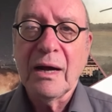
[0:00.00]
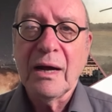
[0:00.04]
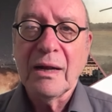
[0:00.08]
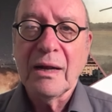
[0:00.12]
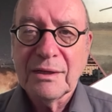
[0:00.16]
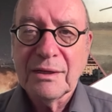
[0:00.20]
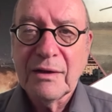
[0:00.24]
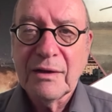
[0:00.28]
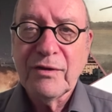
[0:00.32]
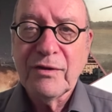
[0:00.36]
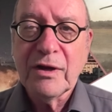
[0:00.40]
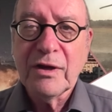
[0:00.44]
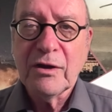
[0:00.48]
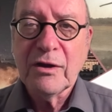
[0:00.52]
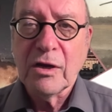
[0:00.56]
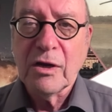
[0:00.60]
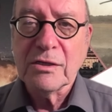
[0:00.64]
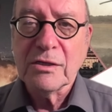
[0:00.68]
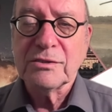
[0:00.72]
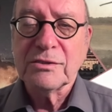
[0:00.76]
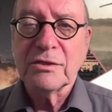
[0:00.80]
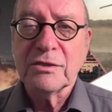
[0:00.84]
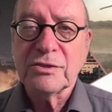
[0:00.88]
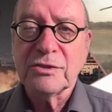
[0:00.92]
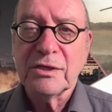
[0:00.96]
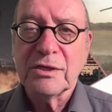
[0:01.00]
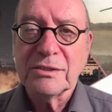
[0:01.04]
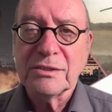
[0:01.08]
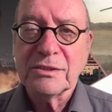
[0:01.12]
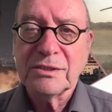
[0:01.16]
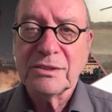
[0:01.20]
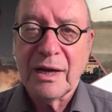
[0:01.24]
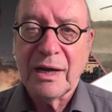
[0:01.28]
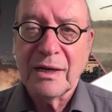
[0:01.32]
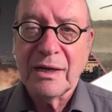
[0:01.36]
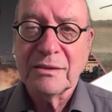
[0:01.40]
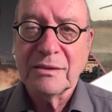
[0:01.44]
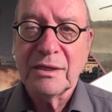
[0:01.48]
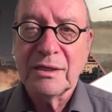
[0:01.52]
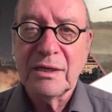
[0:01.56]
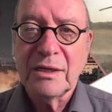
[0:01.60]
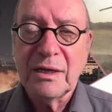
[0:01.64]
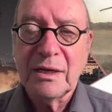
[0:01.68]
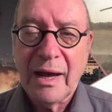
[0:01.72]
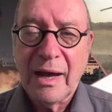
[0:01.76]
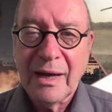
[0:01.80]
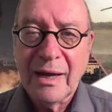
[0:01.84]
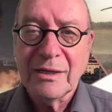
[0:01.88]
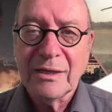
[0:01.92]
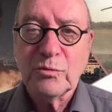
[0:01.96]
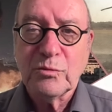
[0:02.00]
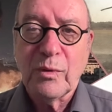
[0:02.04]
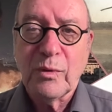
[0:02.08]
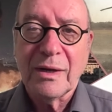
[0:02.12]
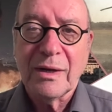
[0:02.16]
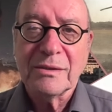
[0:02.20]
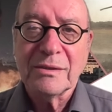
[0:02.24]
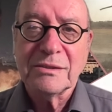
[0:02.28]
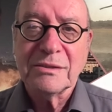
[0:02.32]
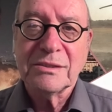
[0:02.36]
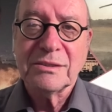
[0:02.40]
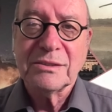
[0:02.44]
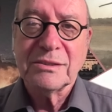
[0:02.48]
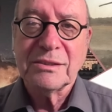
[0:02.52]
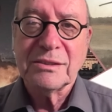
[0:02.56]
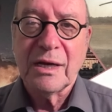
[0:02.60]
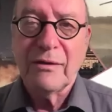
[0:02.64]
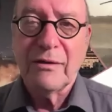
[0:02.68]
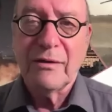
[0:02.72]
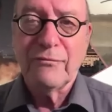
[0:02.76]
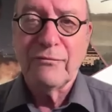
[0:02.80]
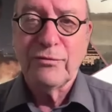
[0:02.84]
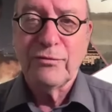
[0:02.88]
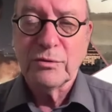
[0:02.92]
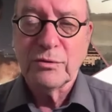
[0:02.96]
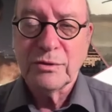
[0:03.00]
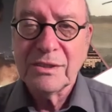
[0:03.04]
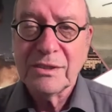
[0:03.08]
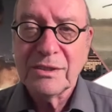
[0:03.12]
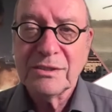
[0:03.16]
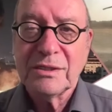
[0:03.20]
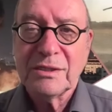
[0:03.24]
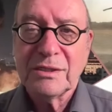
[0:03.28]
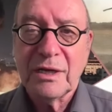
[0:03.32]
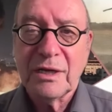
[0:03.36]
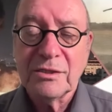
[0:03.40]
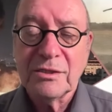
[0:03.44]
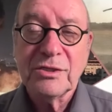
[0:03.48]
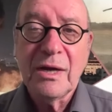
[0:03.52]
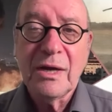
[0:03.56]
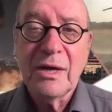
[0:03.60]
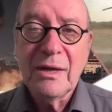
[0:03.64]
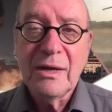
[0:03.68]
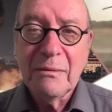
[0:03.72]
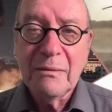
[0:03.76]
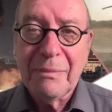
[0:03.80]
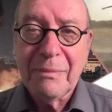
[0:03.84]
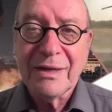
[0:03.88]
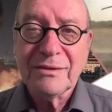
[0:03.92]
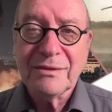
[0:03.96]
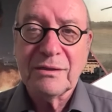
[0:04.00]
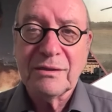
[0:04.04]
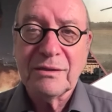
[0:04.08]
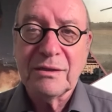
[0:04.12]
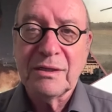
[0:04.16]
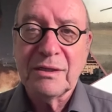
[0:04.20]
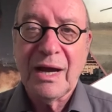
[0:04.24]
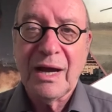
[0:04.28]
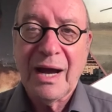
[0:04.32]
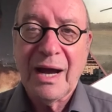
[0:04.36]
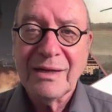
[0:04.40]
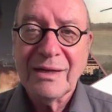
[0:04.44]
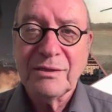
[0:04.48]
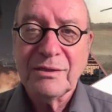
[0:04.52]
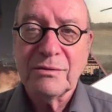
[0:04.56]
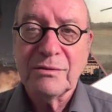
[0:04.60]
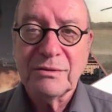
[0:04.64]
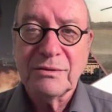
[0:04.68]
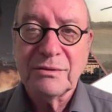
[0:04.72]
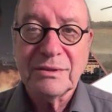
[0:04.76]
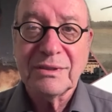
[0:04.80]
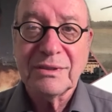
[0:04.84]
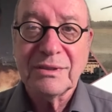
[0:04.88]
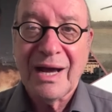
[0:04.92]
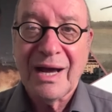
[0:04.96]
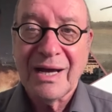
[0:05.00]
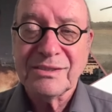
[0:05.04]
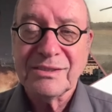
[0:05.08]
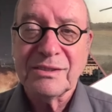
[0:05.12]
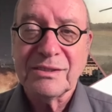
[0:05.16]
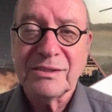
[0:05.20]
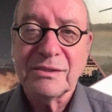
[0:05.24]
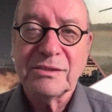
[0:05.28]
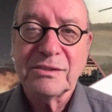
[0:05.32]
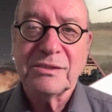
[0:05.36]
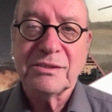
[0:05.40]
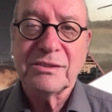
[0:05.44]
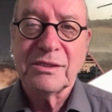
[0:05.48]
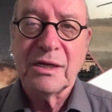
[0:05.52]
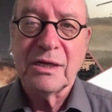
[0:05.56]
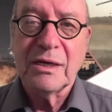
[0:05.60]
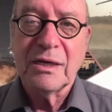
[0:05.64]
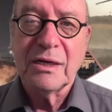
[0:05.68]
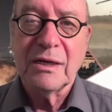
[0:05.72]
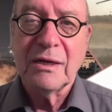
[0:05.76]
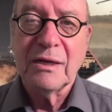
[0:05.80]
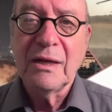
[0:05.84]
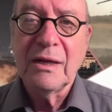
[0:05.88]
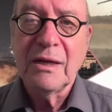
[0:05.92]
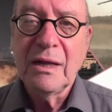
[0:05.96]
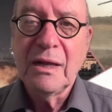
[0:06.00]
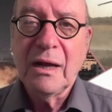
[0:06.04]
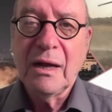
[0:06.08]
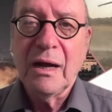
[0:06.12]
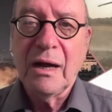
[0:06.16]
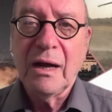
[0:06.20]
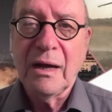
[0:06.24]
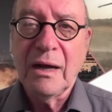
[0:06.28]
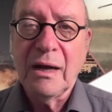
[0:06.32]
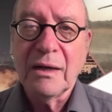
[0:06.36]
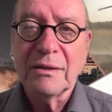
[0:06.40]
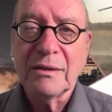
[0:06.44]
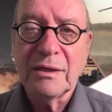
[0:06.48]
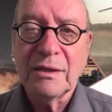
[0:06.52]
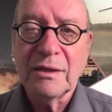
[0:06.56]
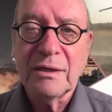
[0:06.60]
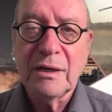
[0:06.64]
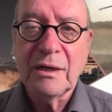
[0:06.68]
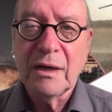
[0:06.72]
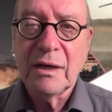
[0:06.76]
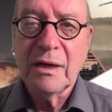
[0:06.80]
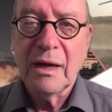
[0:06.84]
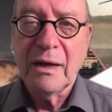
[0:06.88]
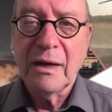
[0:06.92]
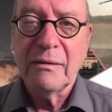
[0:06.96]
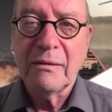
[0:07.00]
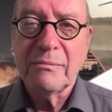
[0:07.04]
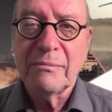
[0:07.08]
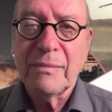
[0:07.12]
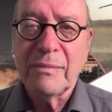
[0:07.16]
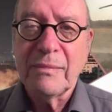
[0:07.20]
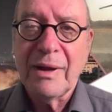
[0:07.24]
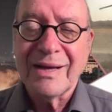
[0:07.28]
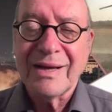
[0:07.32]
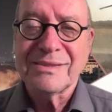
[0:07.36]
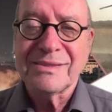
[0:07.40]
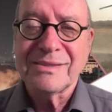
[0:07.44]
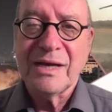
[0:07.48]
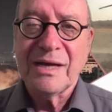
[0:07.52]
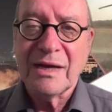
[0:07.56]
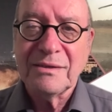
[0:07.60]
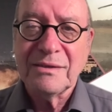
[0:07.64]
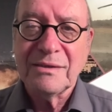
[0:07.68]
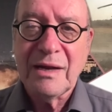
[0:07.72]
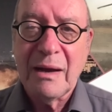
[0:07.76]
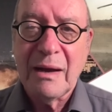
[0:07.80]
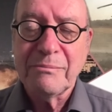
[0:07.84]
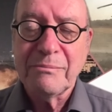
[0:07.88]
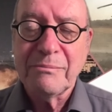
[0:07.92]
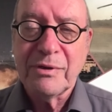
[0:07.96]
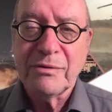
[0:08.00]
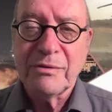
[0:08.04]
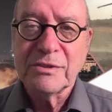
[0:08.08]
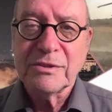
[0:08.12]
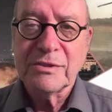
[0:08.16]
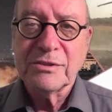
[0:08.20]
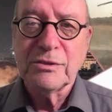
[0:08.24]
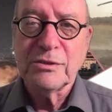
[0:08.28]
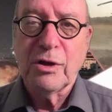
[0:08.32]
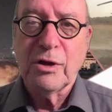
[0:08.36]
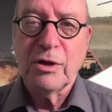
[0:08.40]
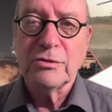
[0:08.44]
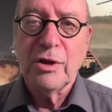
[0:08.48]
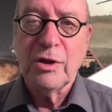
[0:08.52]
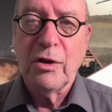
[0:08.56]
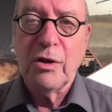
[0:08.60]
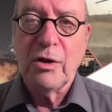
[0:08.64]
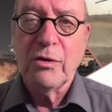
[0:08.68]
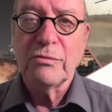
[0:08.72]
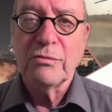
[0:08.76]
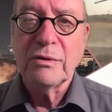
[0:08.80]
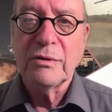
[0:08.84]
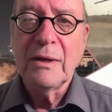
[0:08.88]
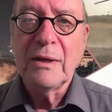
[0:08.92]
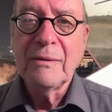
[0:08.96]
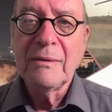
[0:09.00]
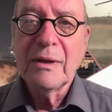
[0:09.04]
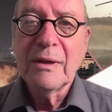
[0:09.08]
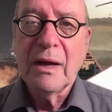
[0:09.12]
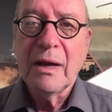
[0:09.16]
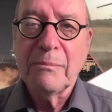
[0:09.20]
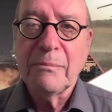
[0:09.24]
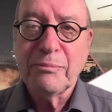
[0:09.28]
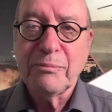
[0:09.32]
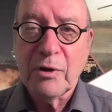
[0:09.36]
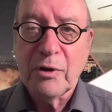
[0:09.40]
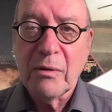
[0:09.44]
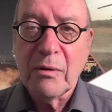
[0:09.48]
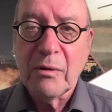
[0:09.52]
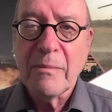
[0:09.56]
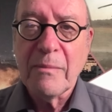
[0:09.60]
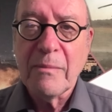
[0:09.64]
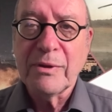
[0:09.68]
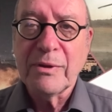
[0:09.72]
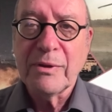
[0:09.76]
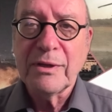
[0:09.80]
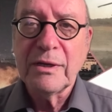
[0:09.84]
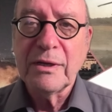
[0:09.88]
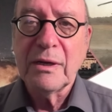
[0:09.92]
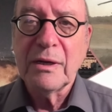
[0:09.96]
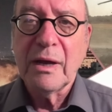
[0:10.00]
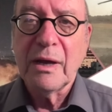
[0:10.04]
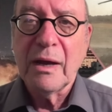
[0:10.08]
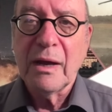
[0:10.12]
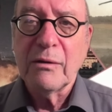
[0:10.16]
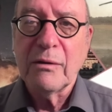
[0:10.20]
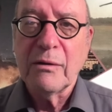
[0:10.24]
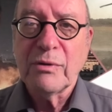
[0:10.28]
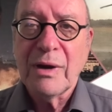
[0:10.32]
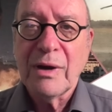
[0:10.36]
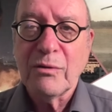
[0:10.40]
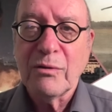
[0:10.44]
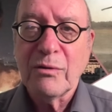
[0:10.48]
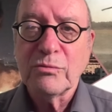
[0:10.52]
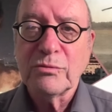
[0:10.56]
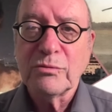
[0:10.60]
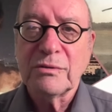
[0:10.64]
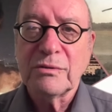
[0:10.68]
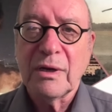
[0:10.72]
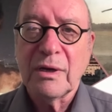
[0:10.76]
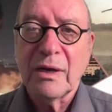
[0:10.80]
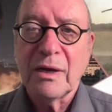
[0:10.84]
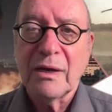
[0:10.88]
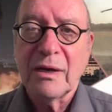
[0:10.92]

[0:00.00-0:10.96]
living hostages and the 8 ones for this stage, but the other dozens. The exact number is not known, probably around